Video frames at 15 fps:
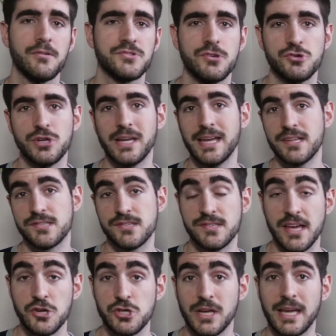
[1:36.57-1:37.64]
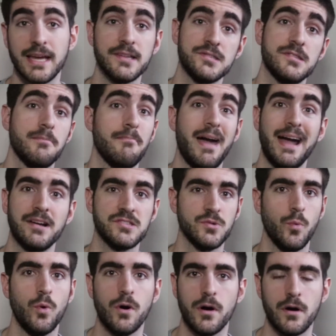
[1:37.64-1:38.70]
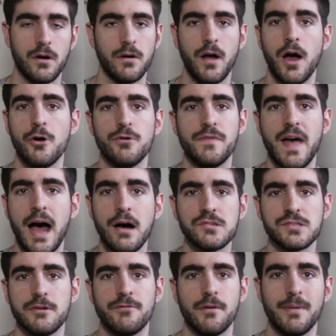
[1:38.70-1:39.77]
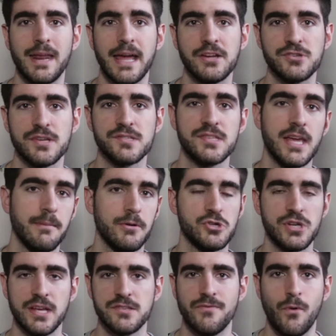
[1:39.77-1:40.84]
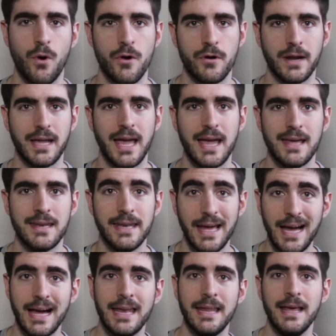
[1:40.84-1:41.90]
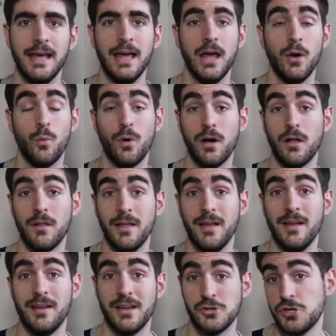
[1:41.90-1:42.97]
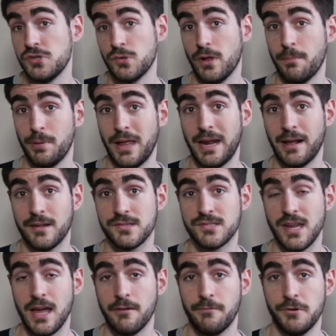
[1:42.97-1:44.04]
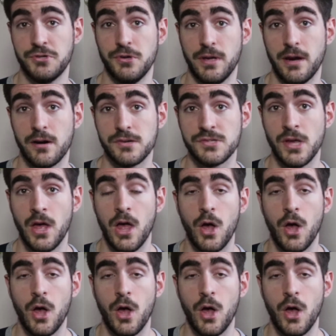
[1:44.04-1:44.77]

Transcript: So she gets the max award or $100,000 from NHSC, but she has $400K in debt. Well, and she's only planning on staying for 2 years.